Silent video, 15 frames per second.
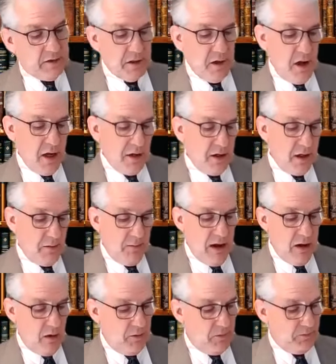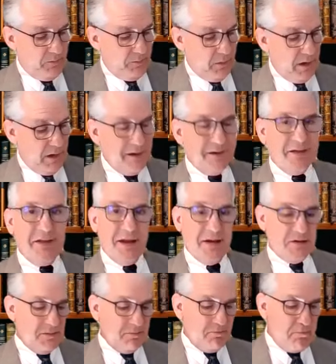He's talking about
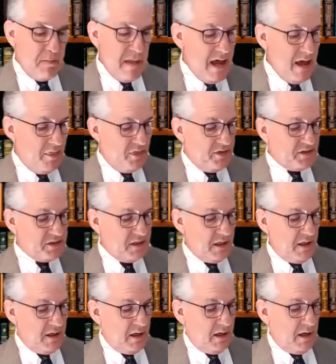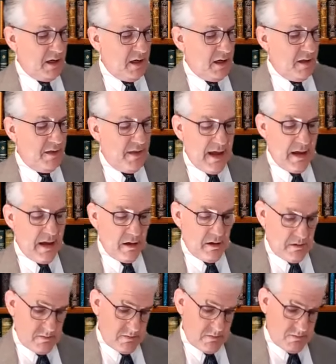these myths
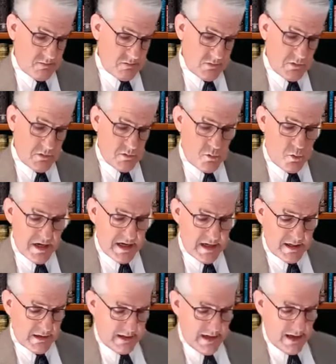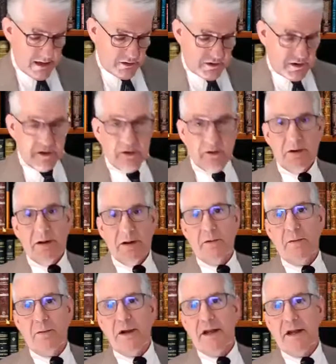that we get attached to.
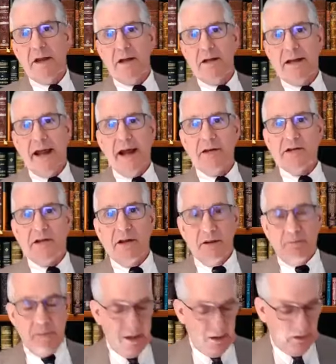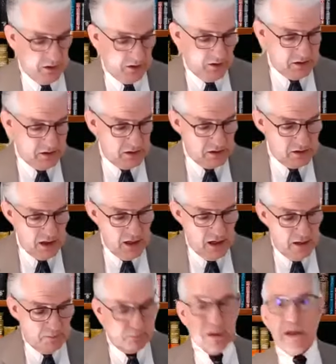We get attached to the myth. And this is
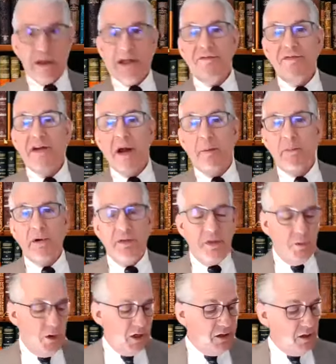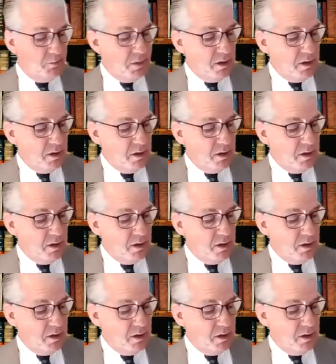belief number three.